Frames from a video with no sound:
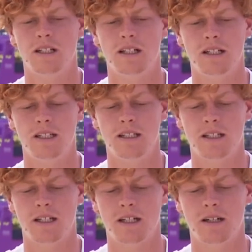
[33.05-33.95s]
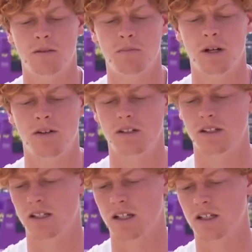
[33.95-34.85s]
and uh,
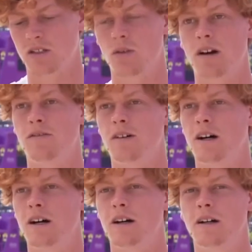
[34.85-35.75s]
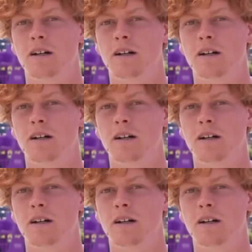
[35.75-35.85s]
Paris against Rafa.